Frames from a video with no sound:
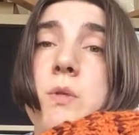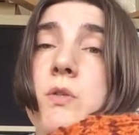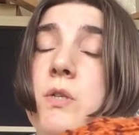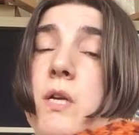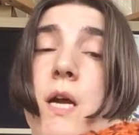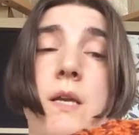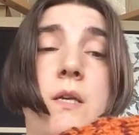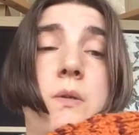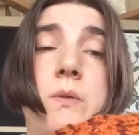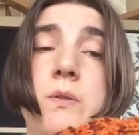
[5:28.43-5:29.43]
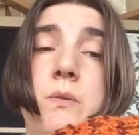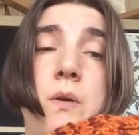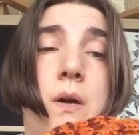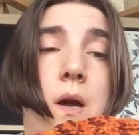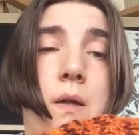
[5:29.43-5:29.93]
which Jana used,
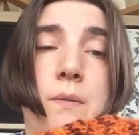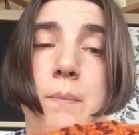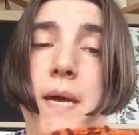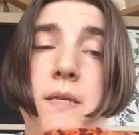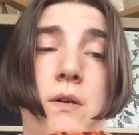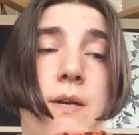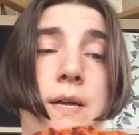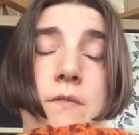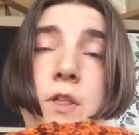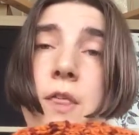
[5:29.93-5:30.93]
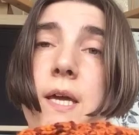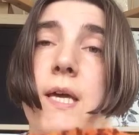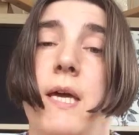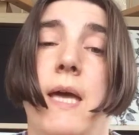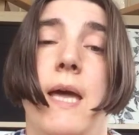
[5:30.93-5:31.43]
the pattern, everything.